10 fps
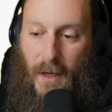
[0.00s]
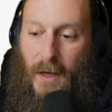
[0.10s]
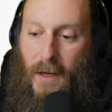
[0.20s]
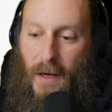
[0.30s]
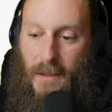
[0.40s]

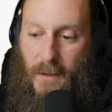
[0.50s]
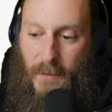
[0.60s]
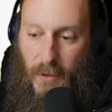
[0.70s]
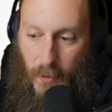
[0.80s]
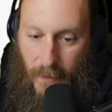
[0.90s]
custom
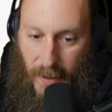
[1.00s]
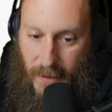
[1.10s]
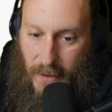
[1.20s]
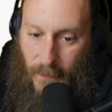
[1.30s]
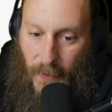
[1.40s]
to whom
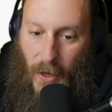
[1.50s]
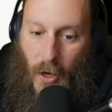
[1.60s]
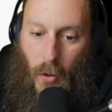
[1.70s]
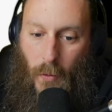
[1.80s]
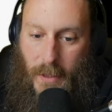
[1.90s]
custom,
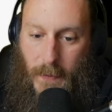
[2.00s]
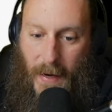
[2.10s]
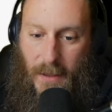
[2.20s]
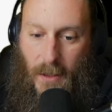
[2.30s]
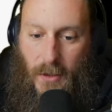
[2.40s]

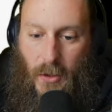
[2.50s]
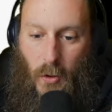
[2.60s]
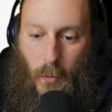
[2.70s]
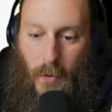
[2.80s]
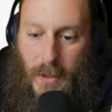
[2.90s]
respect to
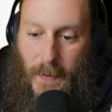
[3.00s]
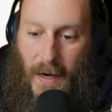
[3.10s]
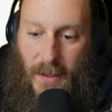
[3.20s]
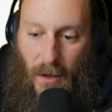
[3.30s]
whom respect,